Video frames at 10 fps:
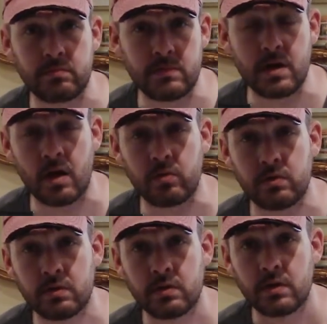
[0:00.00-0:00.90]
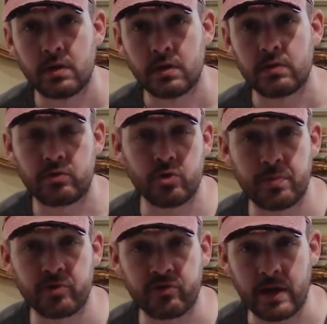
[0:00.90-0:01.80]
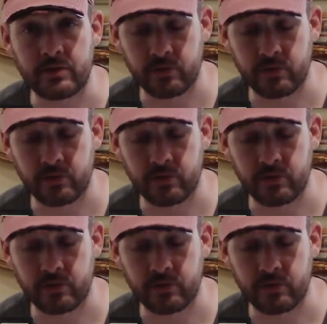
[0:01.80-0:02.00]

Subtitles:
2%